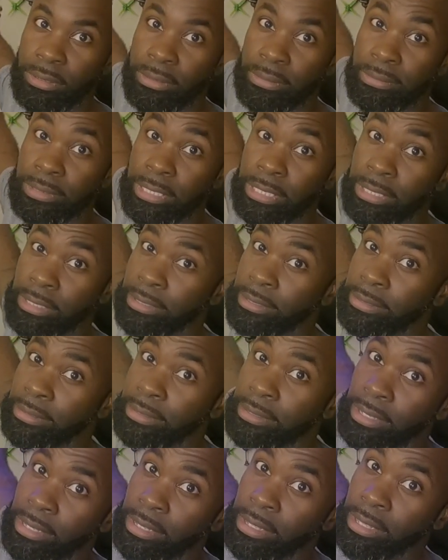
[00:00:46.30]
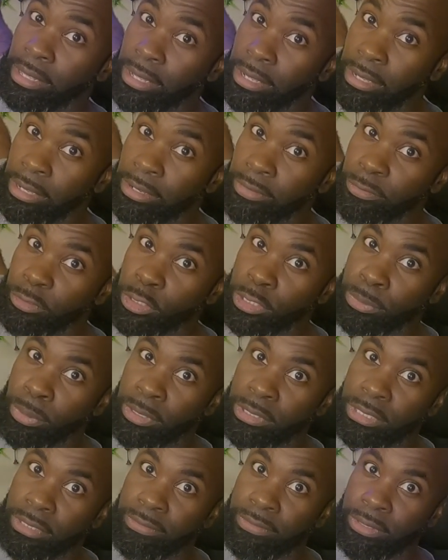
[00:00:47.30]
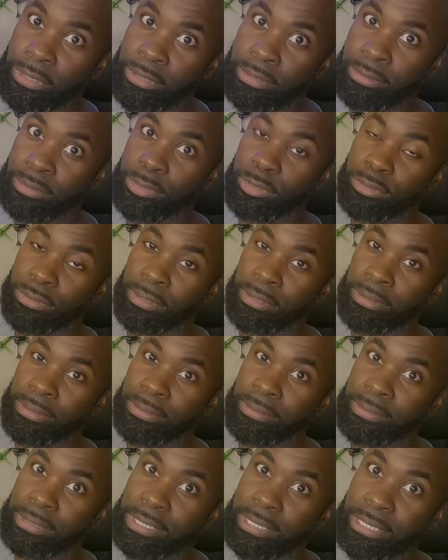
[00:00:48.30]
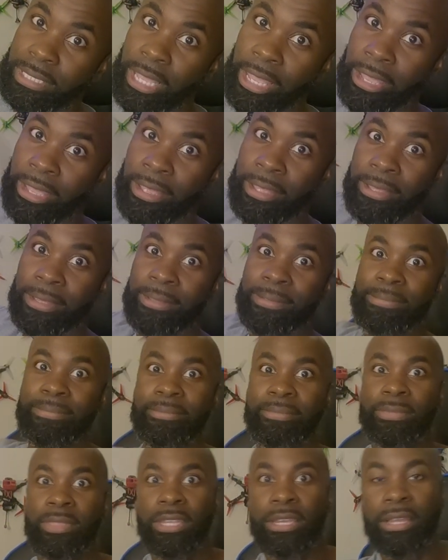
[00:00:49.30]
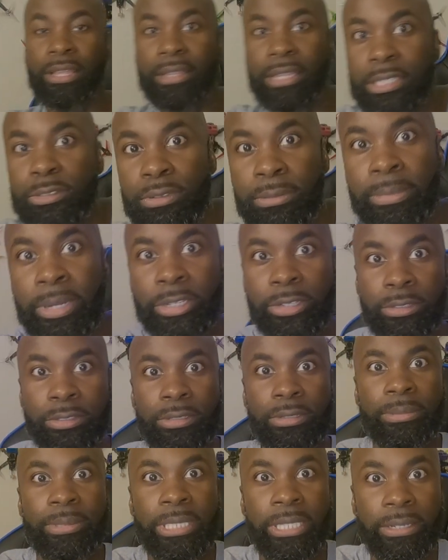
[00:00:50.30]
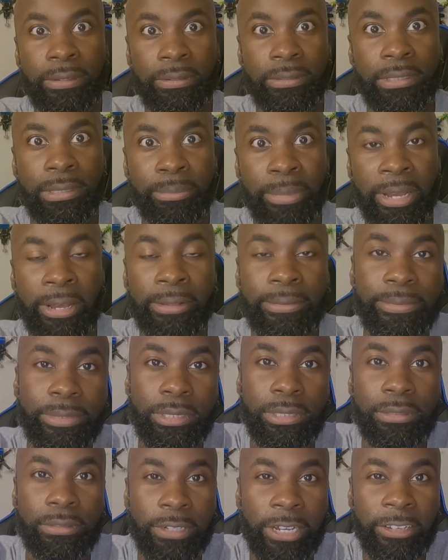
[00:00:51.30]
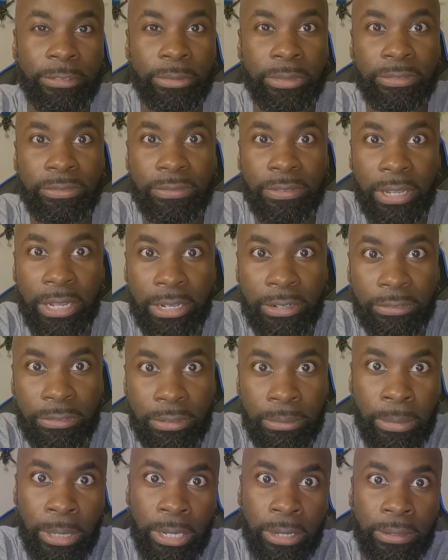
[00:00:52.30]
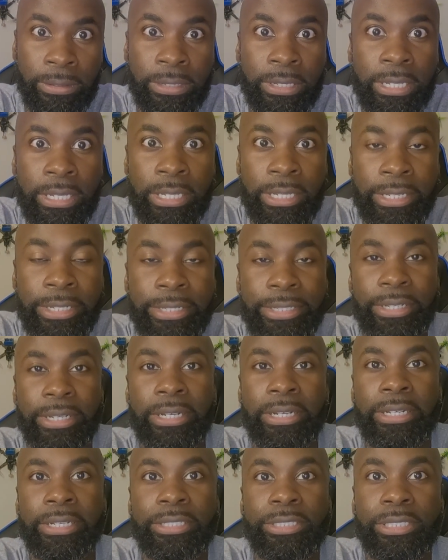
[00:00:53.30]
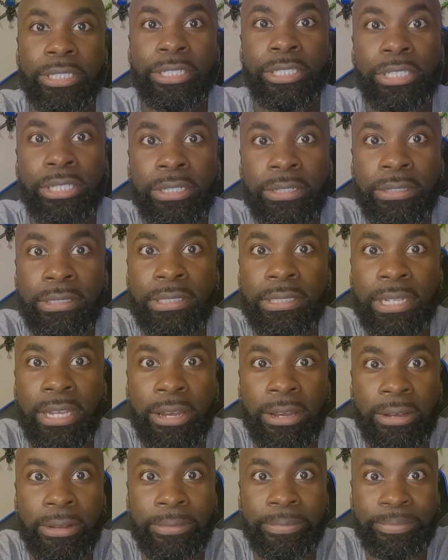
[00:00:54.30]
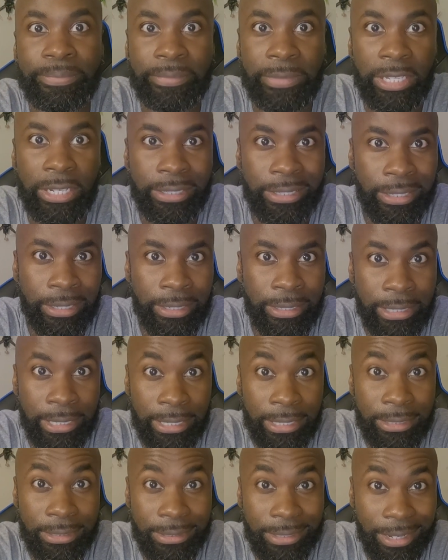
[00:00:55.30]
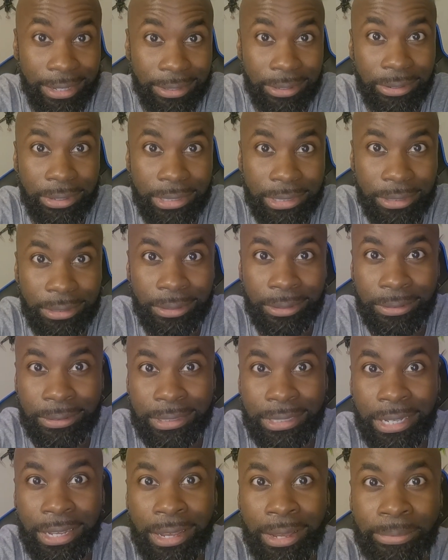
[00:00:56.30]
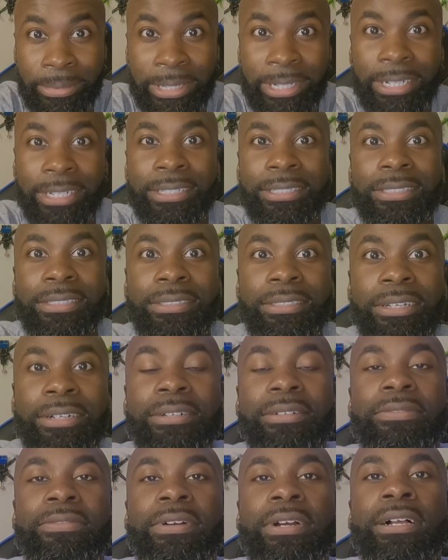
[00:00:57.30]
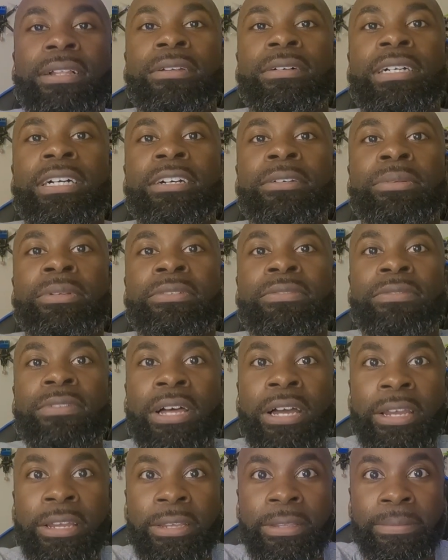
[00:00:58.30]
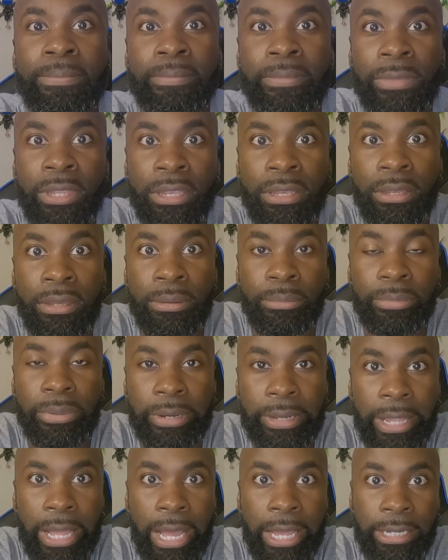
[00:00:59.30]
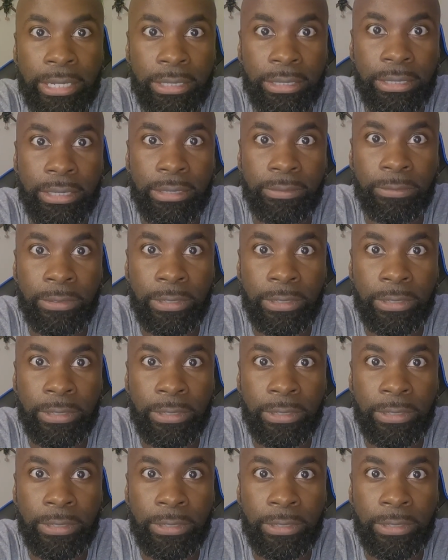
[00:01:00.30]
drones here, first-person view drones, and that's what my YouTube channel is about. So I've been flying for about 6 years now. Yes, I know it's a long time, and I suck for how long I've been flying. But I didn't